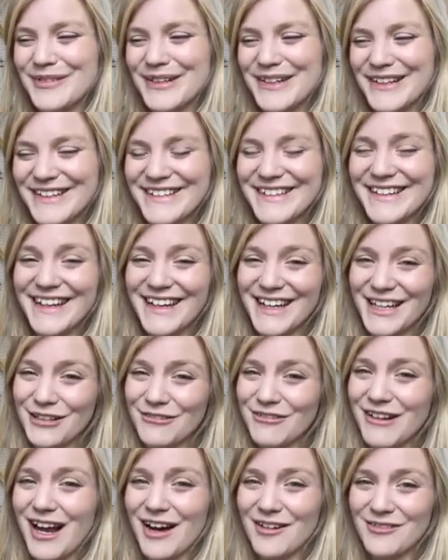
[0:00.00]
But yeah,
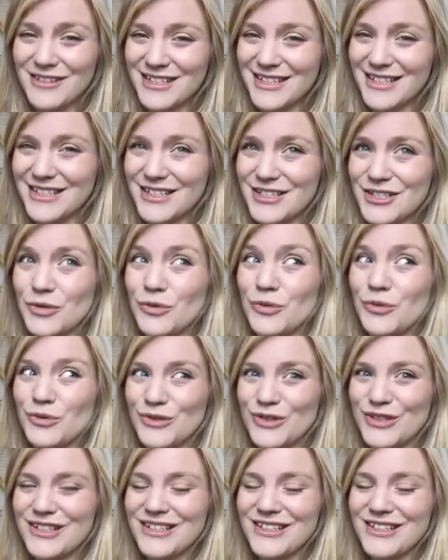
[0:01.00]
three hours is short.